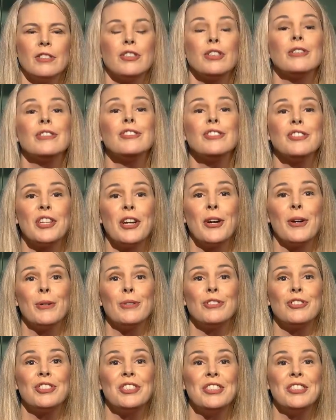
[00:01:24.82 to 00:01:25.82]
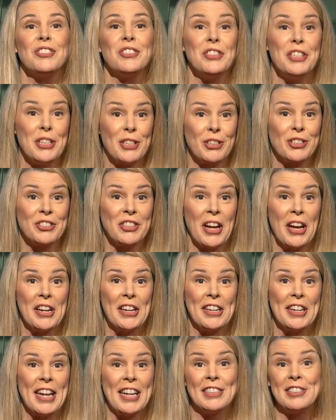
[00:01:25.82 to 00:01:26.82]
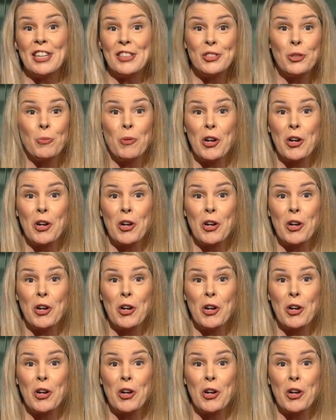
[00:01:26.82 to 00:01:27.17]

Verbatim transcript: Turns out she's nearsighted and doesn't